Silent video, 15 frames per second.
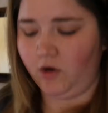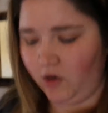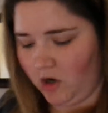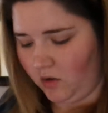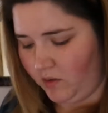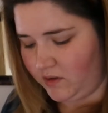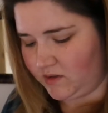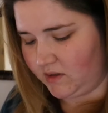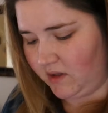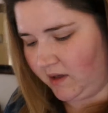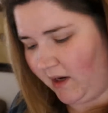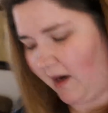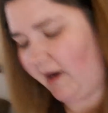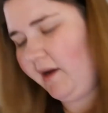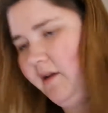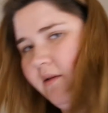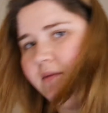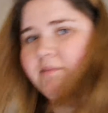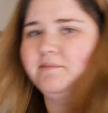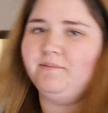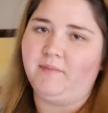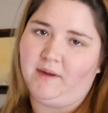You know what's going to die?
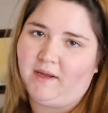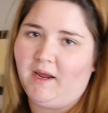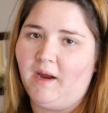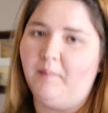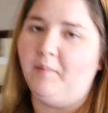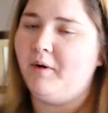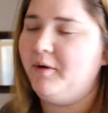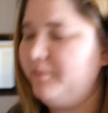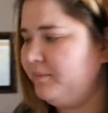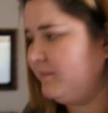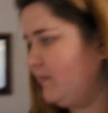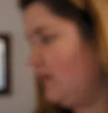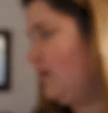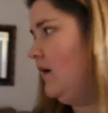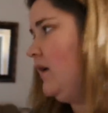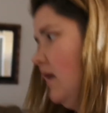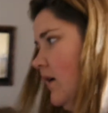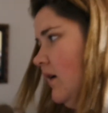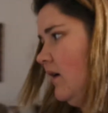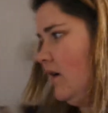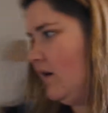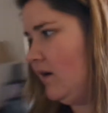My camera.
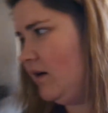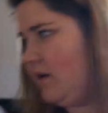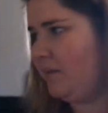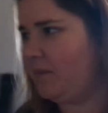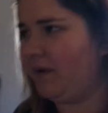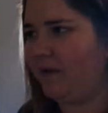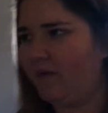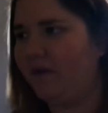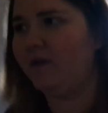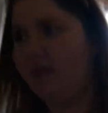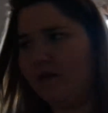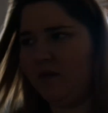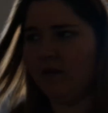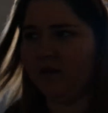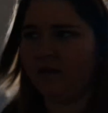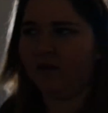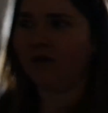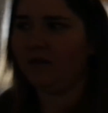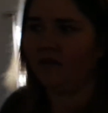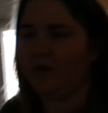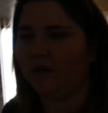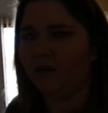Oh, my. I got a
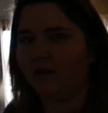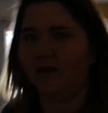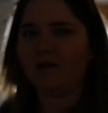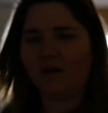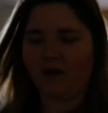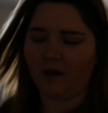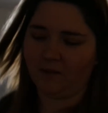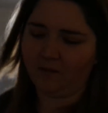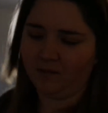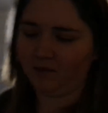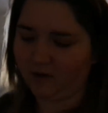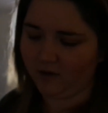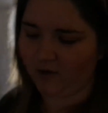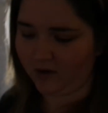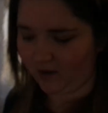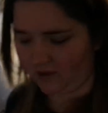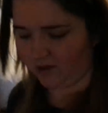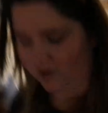charge for that. I'm going to go get